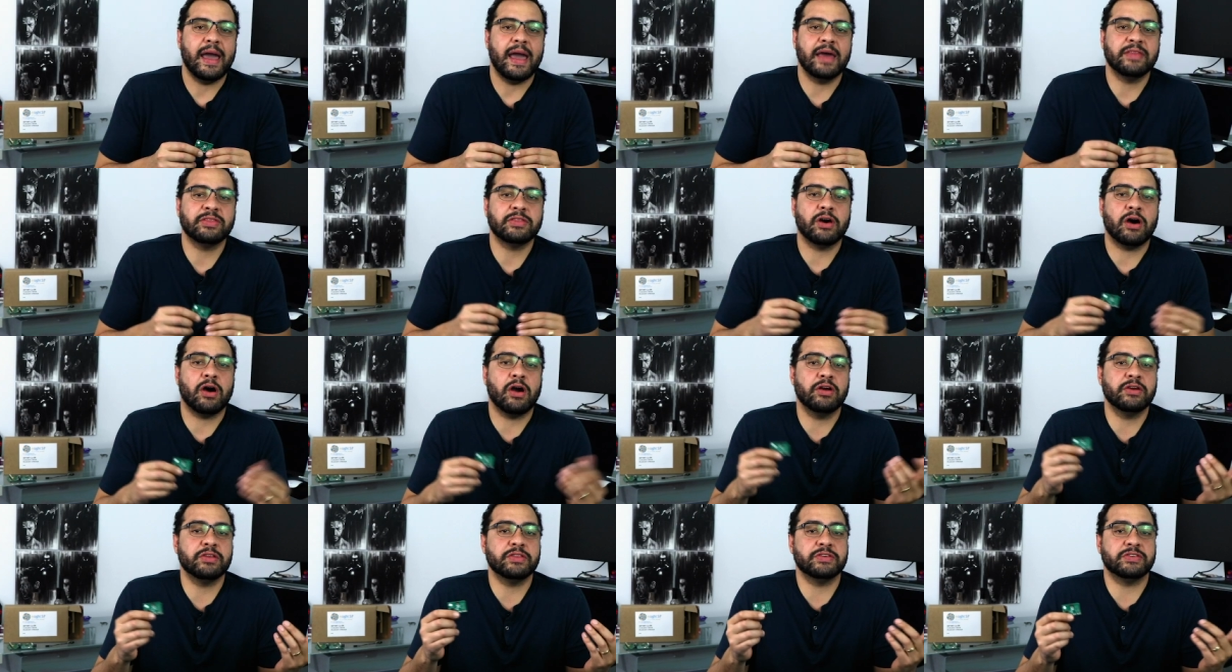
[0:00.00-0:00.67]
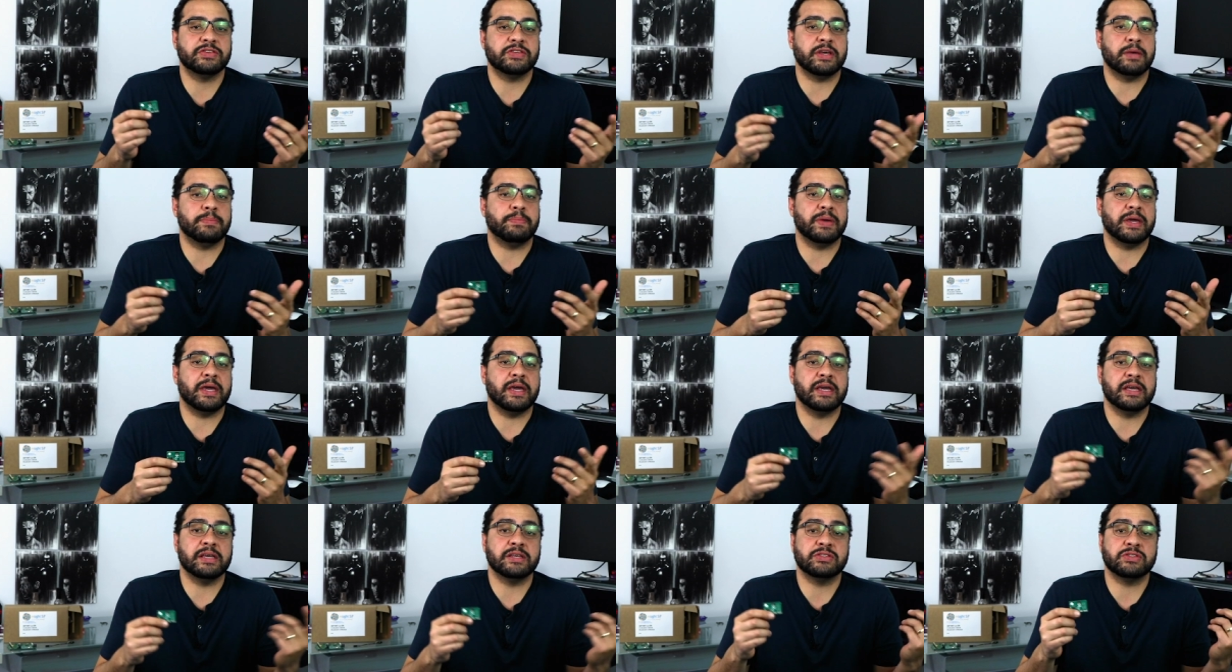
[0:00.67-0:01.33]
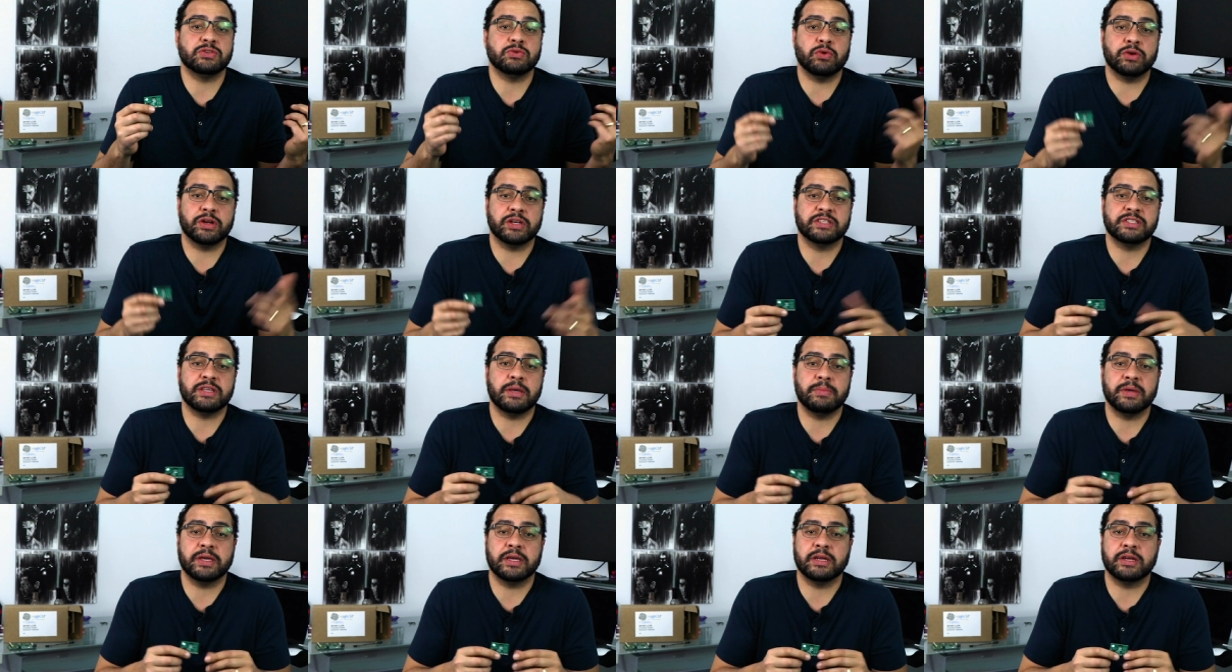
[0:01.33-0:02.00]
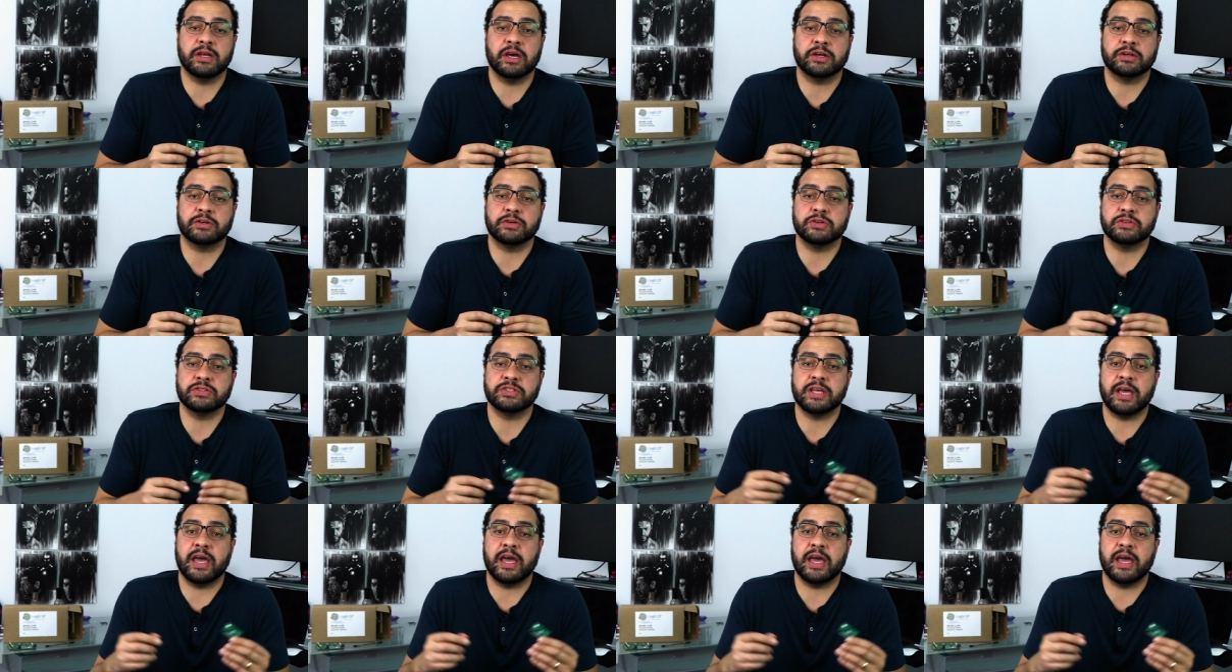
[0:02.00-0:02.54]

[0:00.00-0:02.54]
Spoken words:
At the heart of the SiP is Nordic Semiconductors